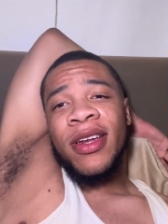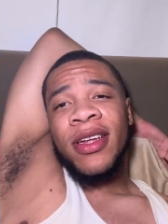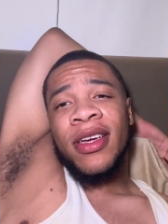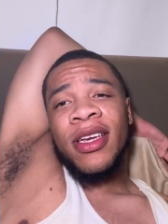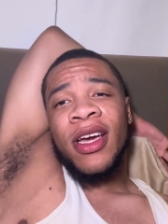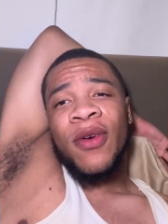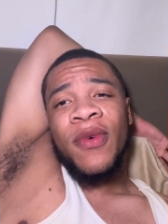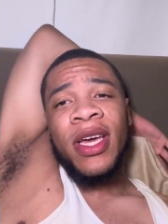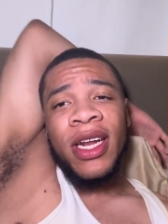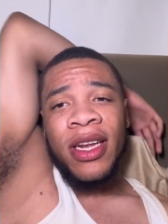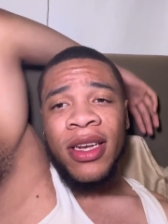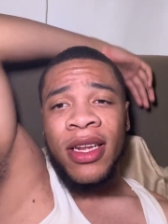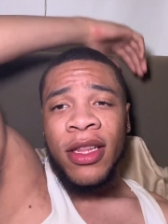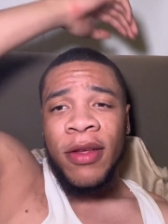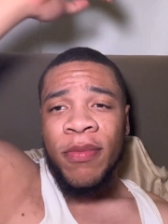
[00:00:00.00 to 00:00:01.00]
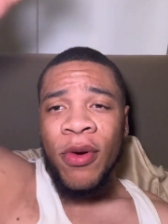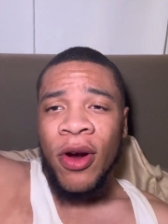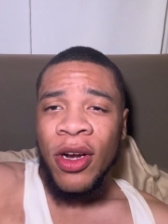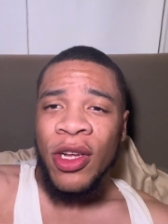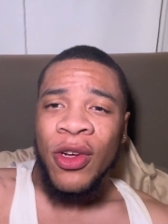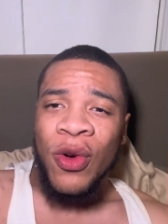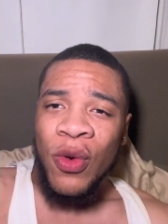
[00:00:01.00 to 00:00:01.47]
now, y'all, we got another
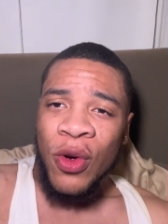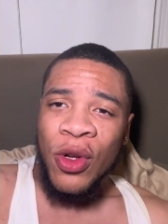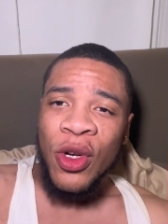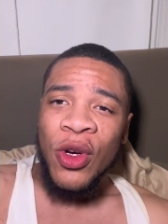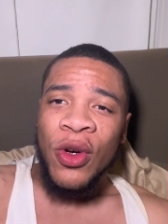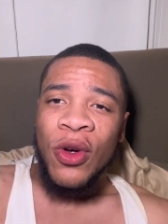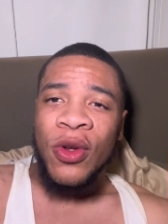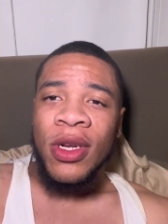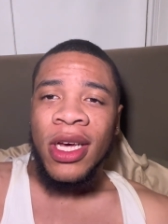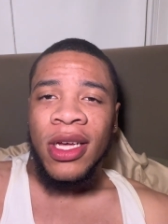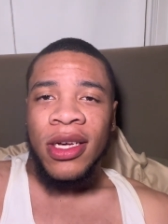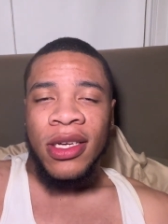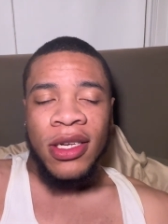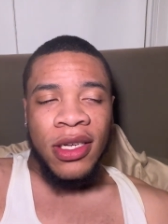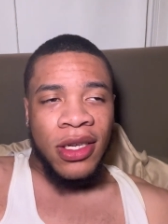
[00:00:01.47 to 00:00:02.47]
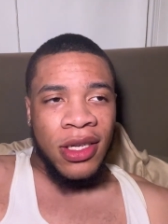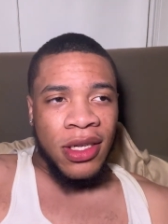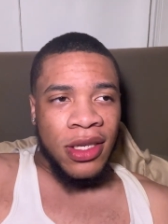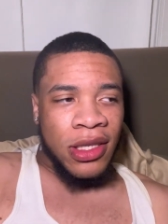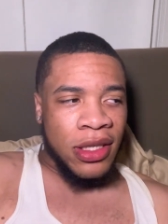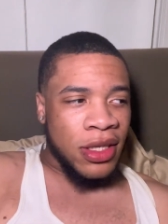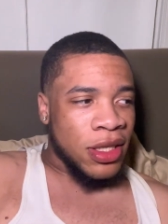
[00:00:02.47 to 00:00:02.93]
party going on at,
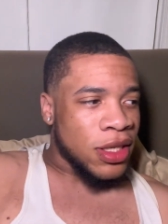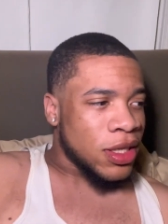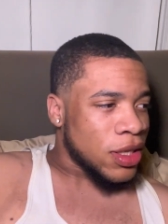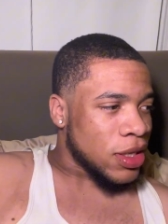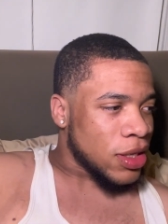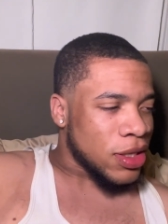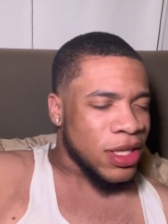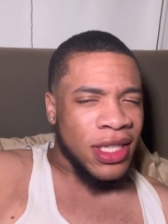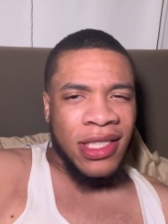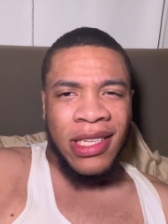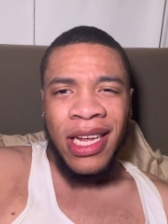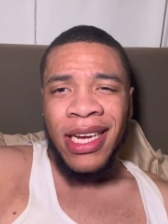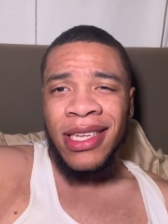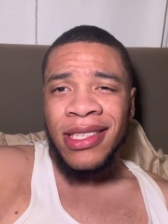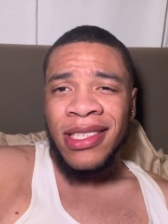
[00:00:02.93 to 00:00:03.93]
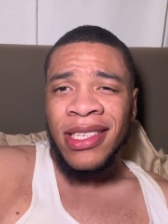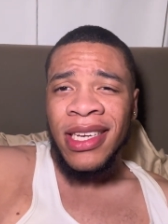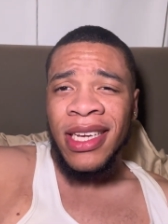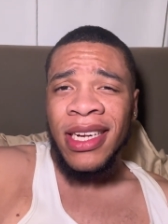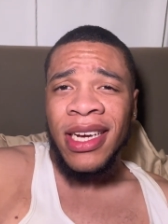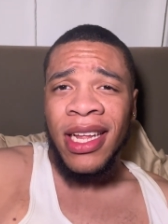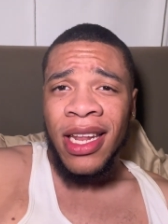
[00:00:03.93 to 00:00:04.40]
I think it's like
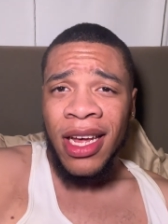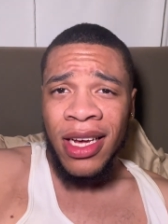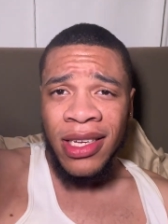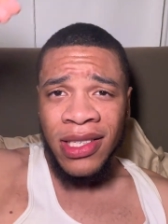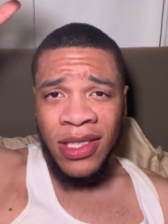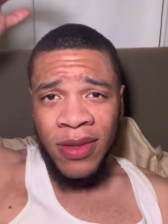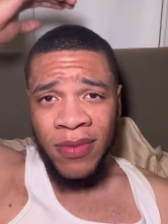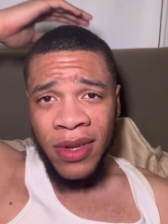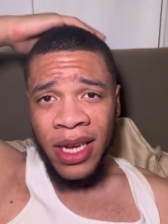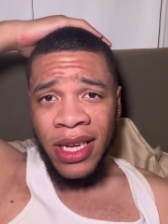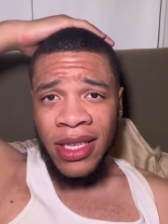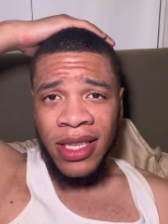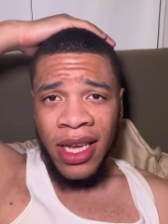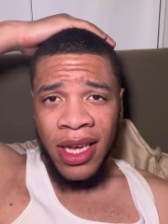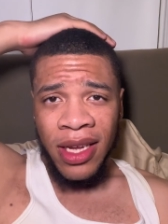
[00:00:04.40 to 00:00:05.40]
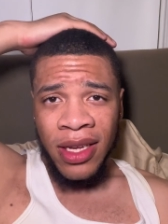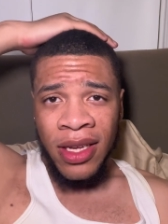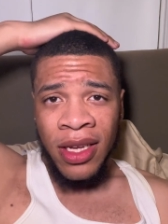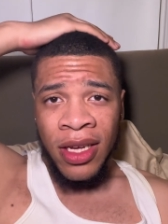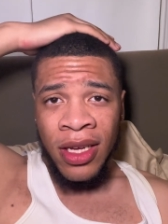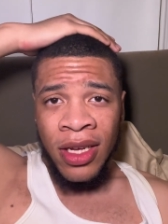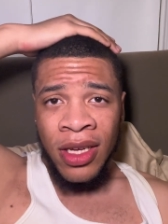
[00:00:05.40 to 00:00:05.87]
10 o'clock, something like that.
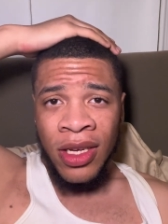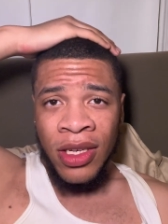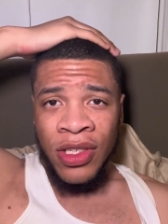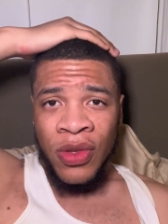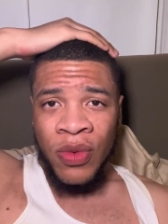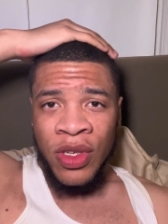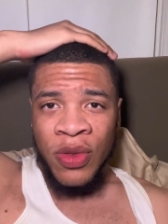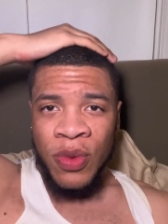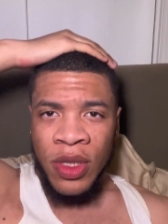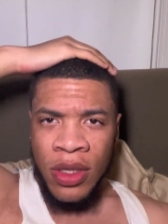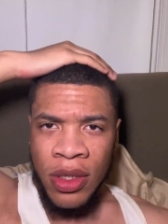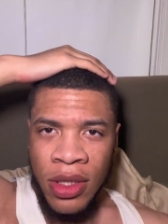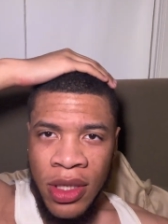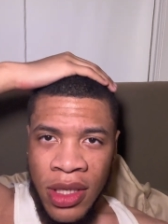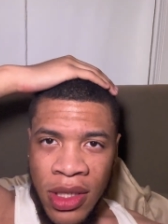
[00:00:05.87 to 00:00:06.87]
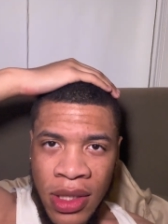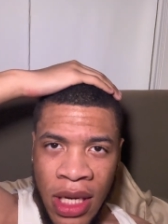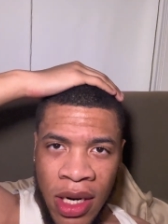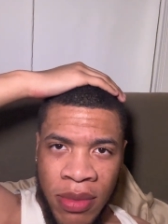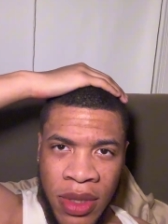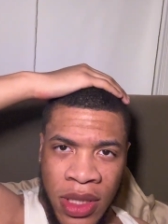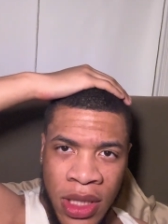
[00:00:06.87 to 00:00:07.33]
So once we, is
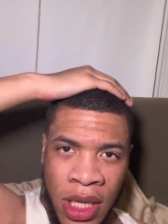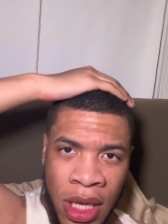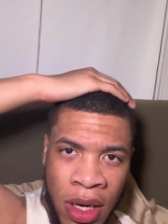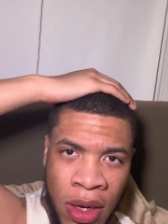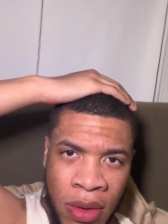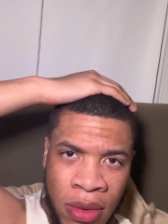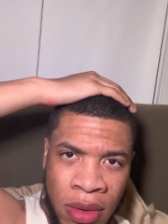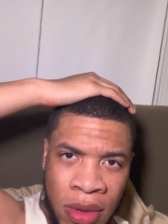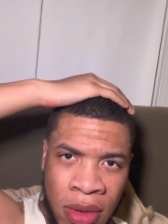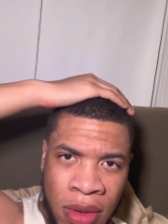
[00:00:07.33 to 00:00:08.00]
that a mosquito?